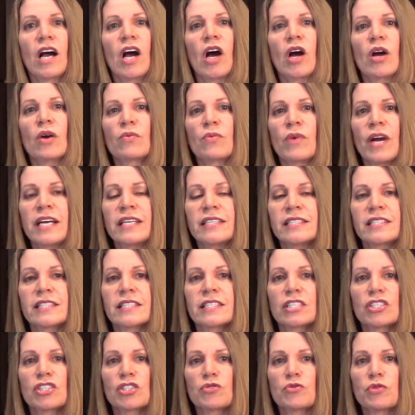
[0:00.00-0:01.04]
rice
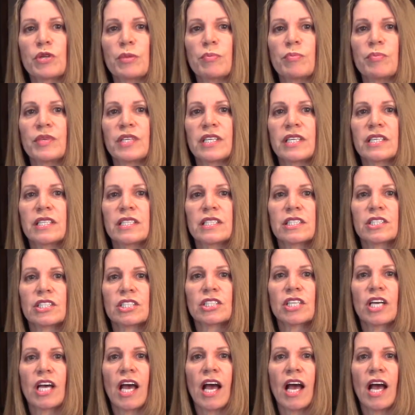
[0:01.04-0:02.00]
and shrimp dish.